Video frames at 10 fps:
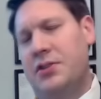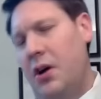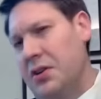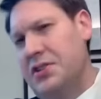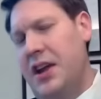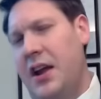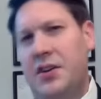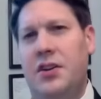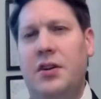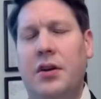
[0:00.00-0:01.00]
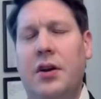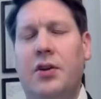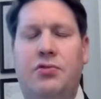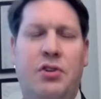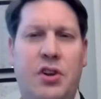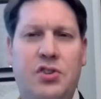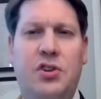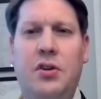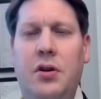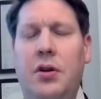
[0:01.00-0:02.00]
longstanding
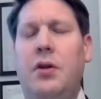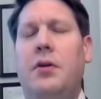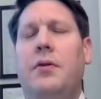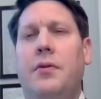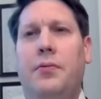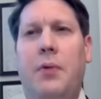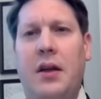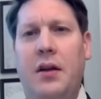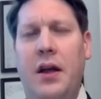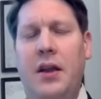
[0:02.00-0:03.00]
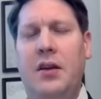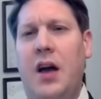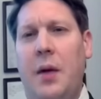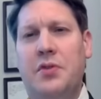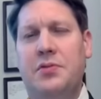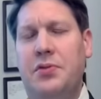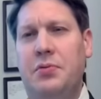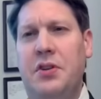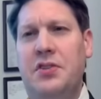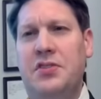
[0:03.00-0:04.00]
tradition of regulating commerce
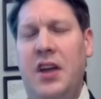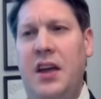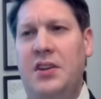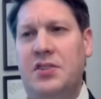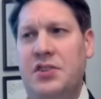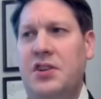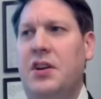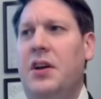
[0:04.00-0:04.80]
between the states,